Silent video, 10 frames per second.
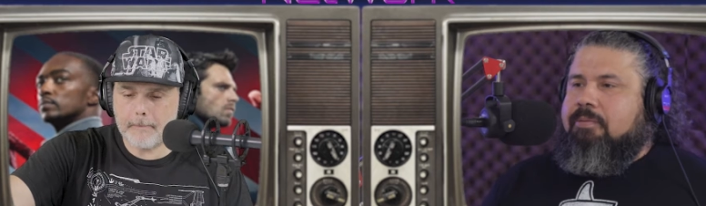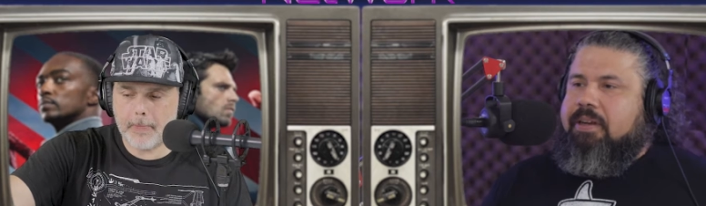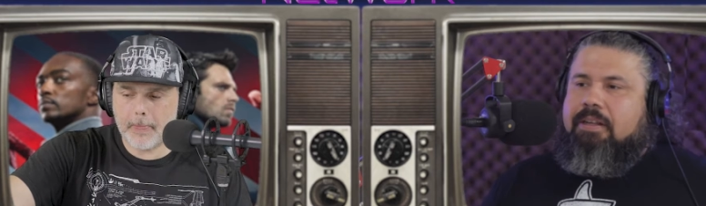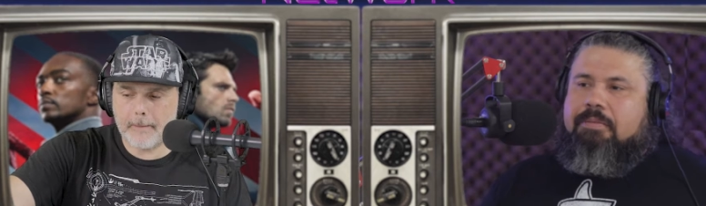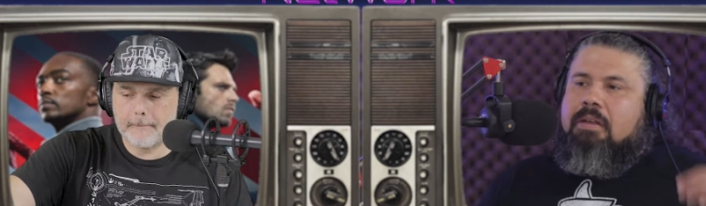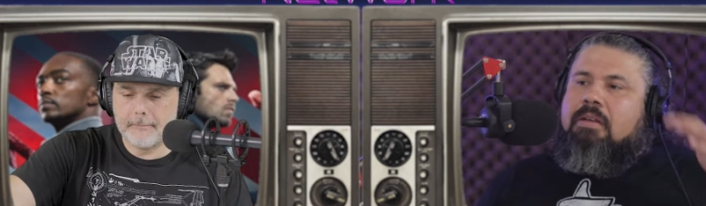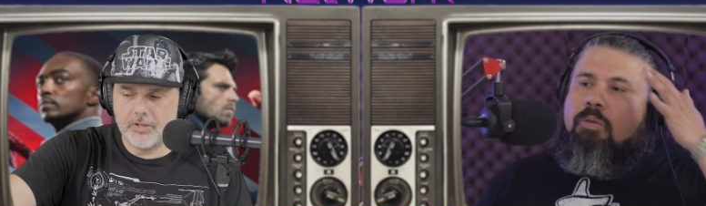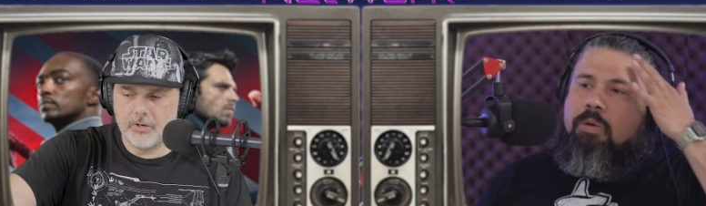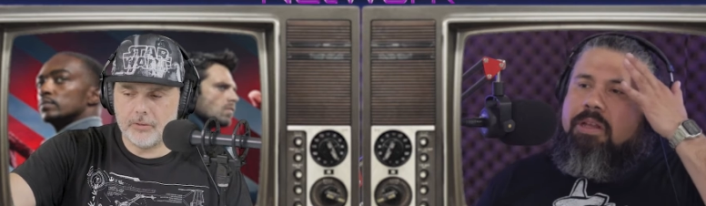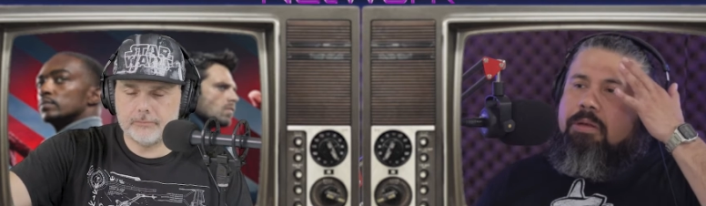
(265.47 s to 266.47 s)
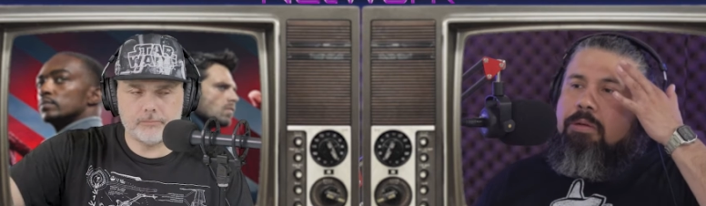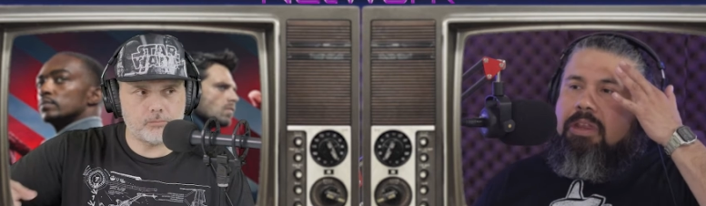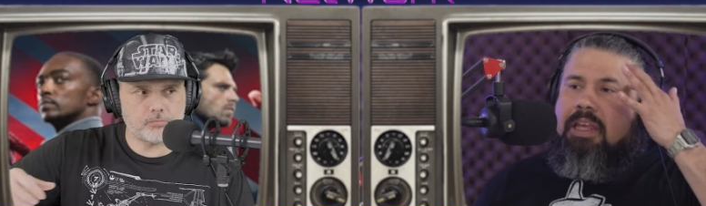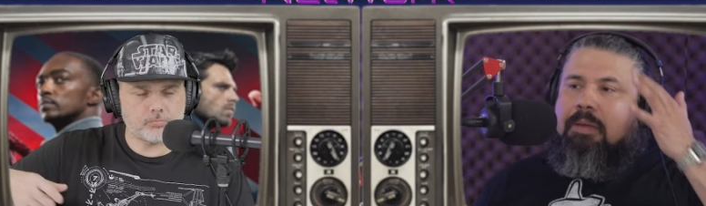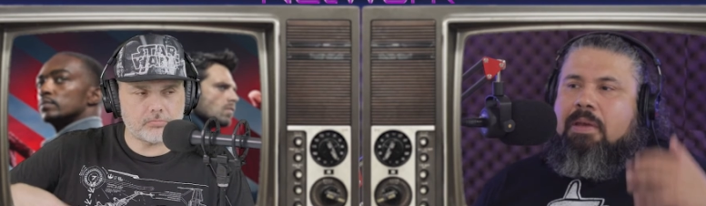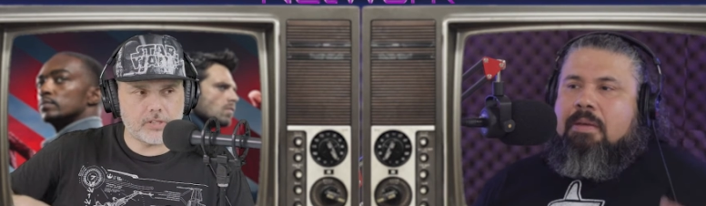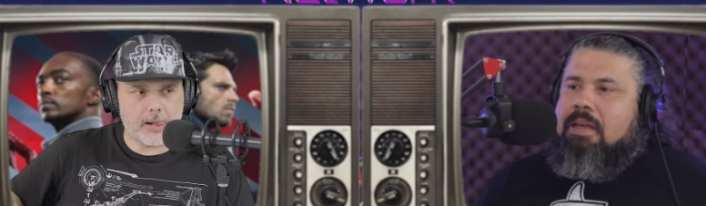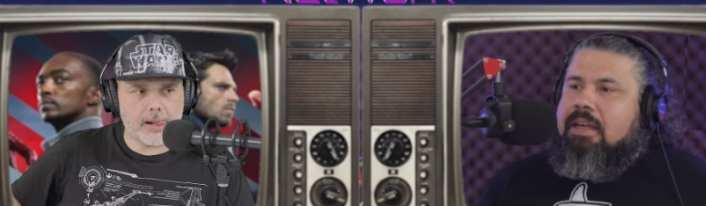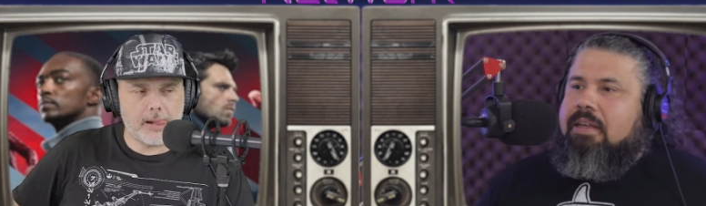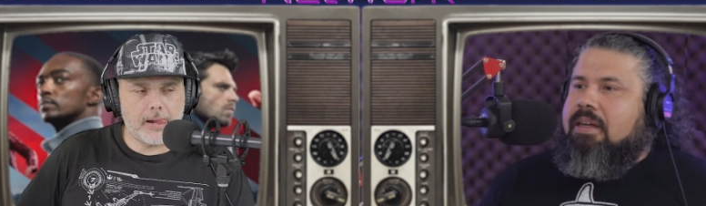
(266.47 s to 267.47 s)
Speaker 1: not well. No. What do you think?
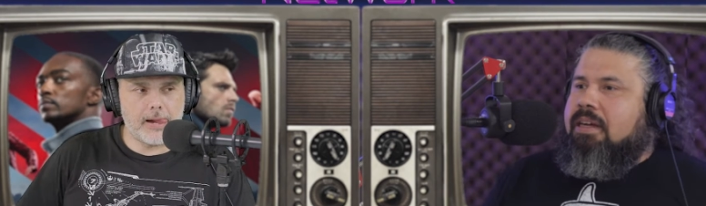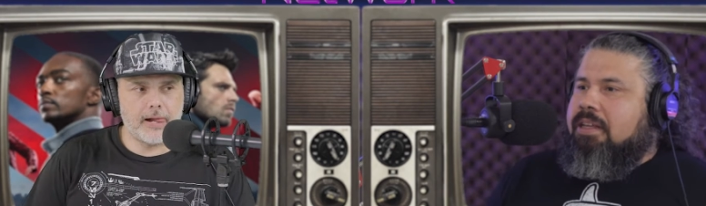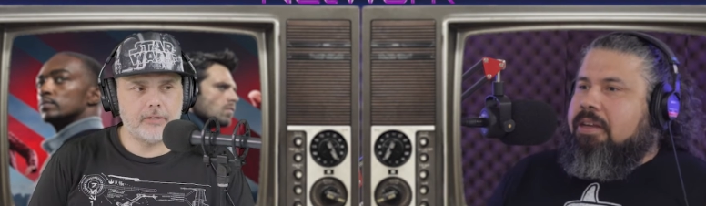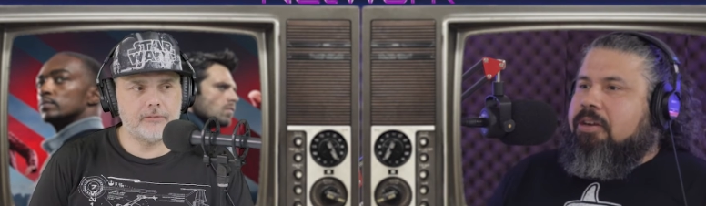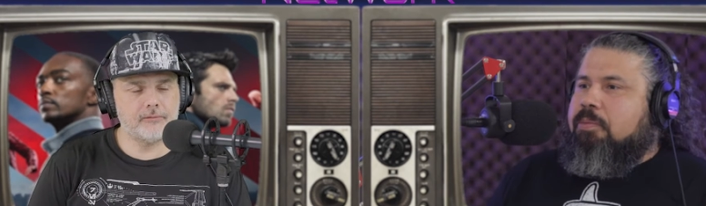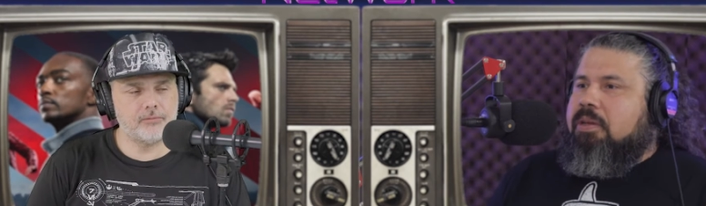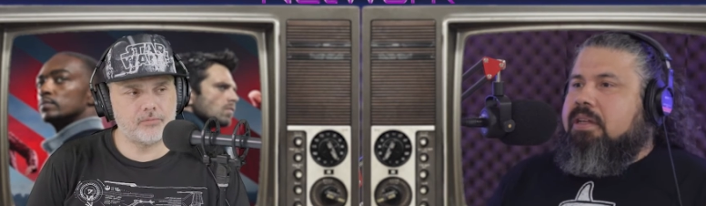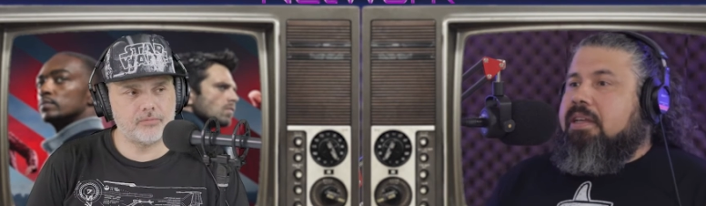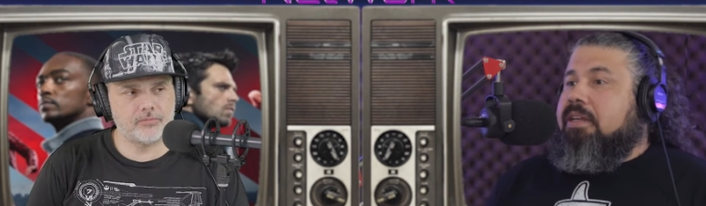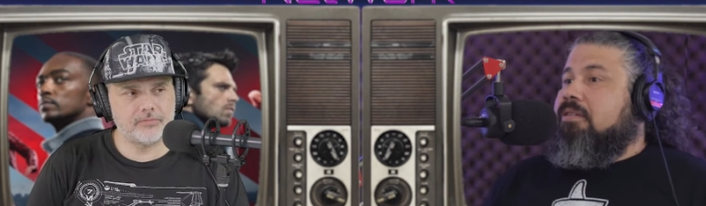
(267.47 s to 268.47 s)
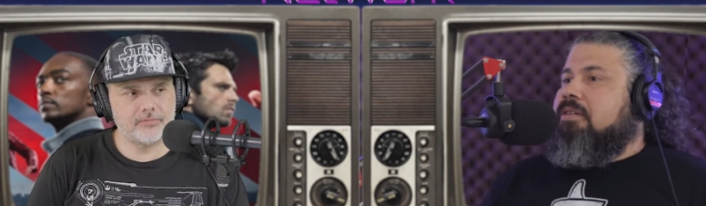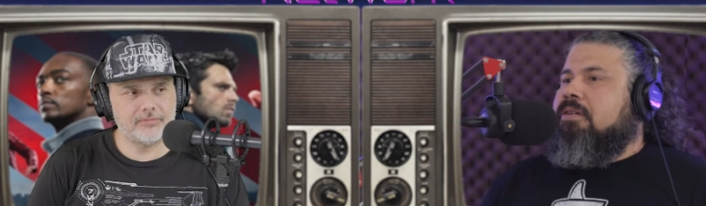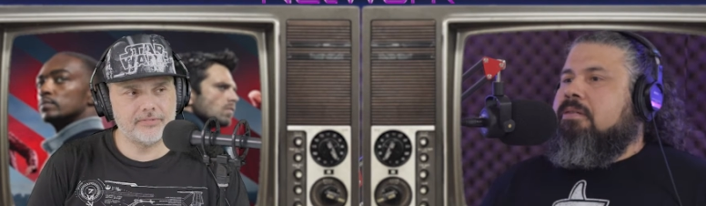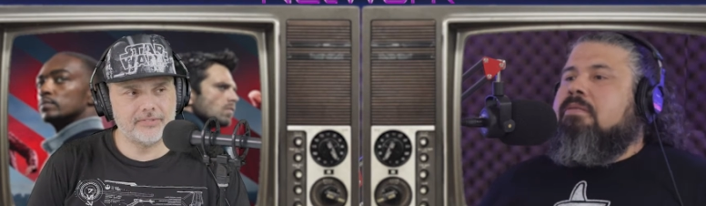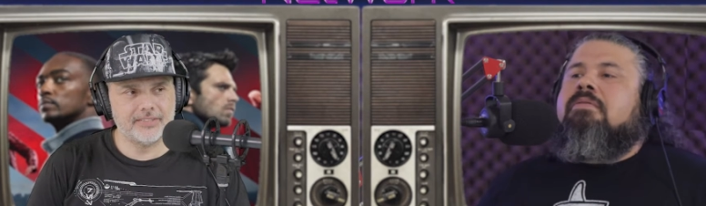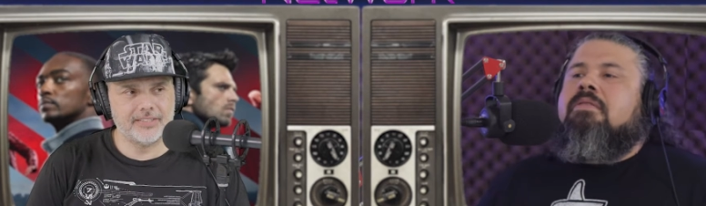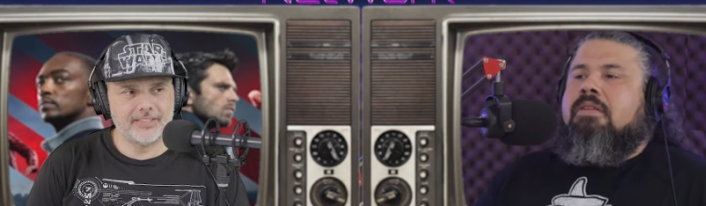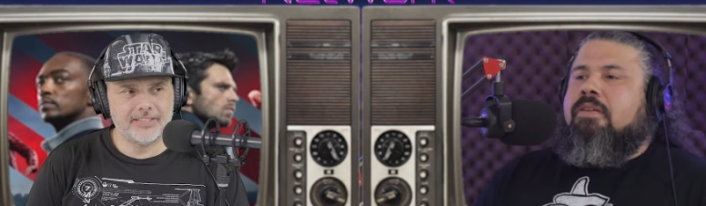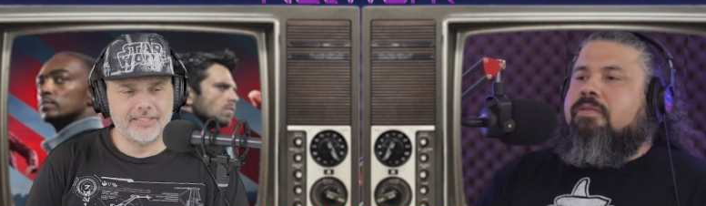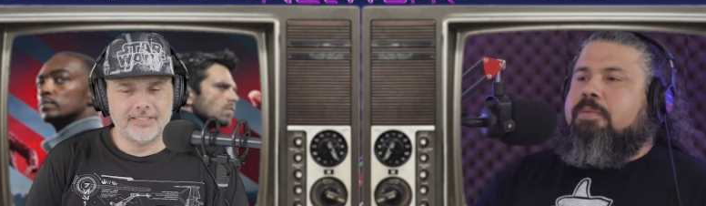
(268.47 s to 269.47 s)
Maybe uh, there could be a heel turn
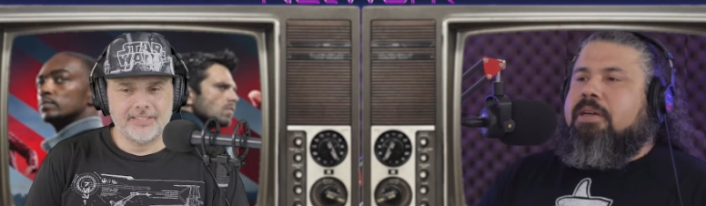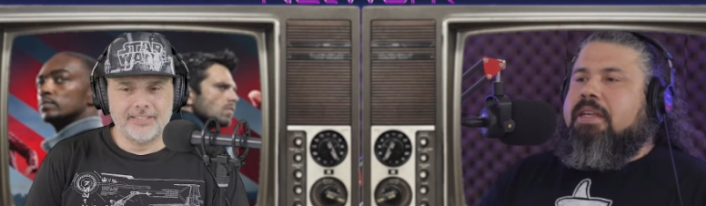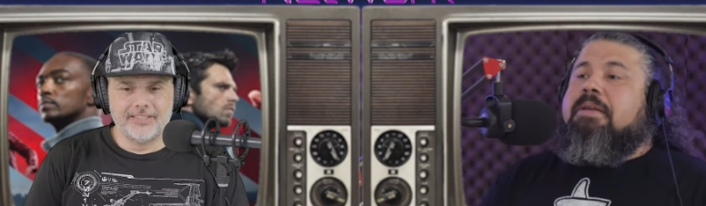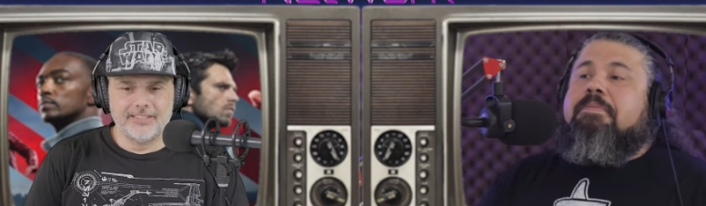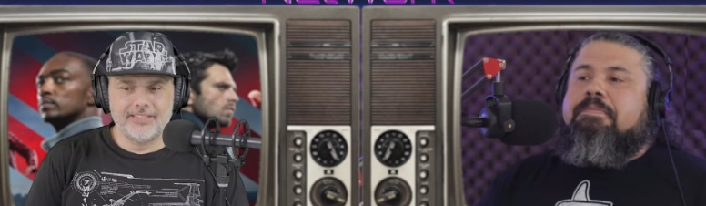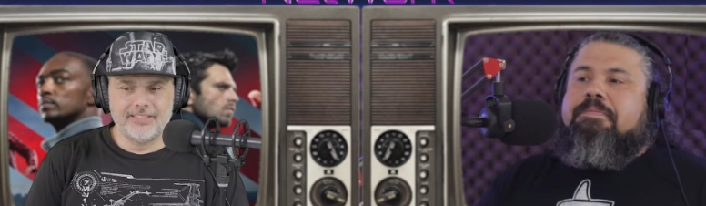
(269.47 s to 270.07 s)
for Bucky.